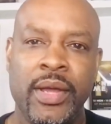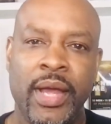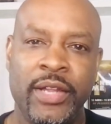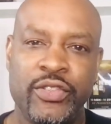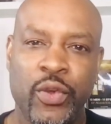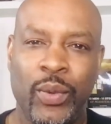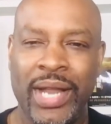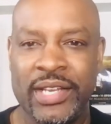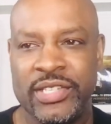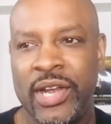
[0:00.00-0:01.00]
And so when
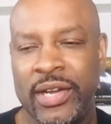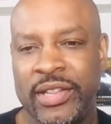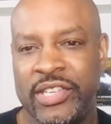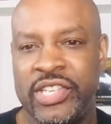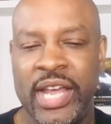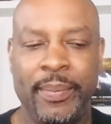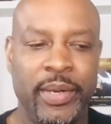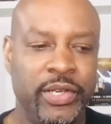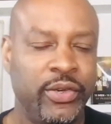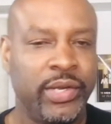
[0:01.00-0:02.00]
I started the
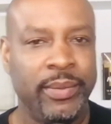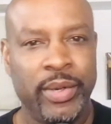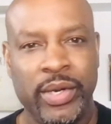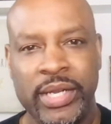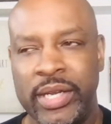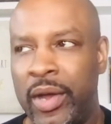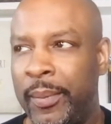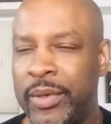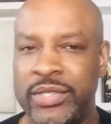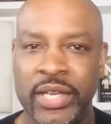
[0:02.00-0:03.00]
Champion U community
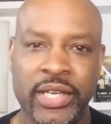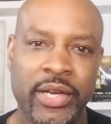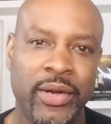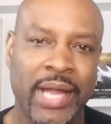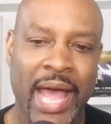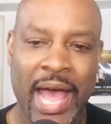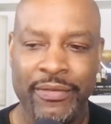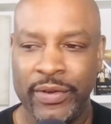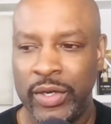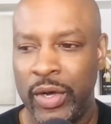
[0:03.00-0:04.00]
almost a year and a
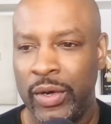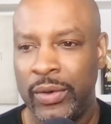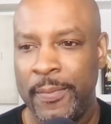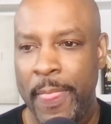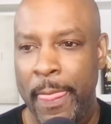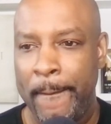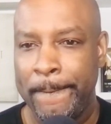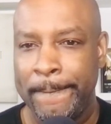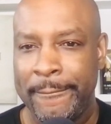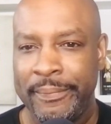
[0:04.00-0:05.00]
half ago,
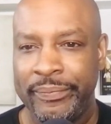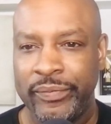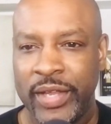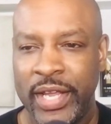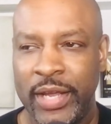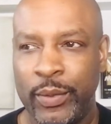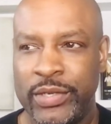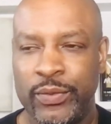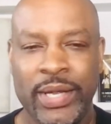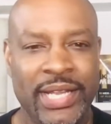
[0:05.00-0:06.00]
it
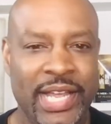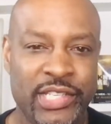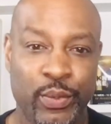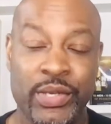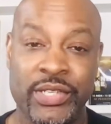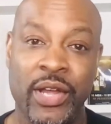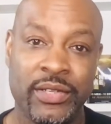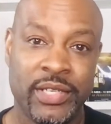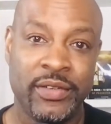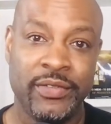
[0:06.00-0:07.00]
was really as a
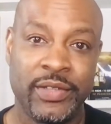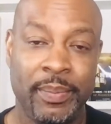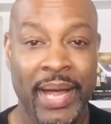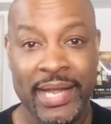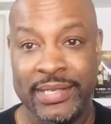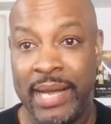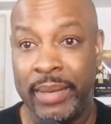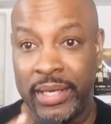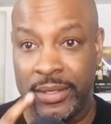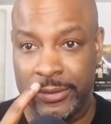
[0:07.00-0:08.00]
result of the
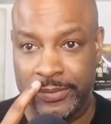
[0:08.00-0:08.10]
pandemic.